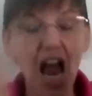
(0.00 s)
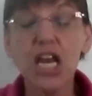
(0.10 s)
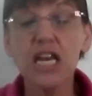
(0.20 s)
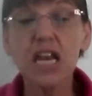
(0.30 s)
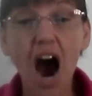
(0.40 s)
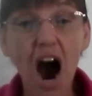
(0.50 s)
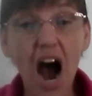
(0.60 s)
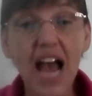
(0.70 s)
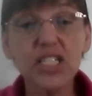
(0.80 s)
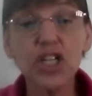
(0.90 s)

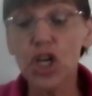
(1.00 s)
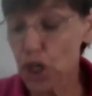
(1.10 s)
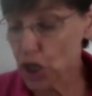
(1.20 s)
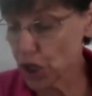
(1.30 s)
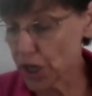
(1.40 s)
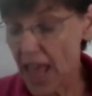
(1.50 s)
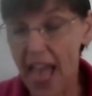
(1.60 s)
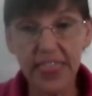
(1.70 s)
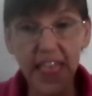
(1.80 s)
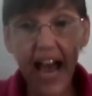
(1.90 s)
Not good.
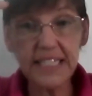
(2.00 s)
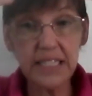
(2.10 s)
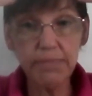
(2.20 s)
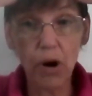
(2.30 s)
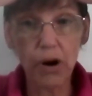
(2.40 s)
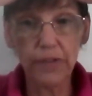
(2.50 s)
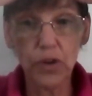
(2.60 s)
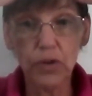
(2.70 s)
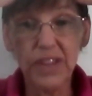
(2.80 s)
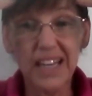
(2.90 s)
That's the part of
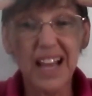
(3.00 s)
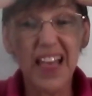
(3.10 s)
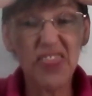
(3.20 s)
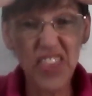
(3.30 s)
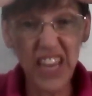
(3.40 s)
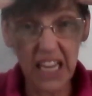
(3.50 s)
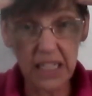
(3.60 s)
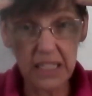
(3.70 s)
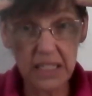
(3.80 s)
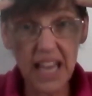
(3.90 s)
you that thinks.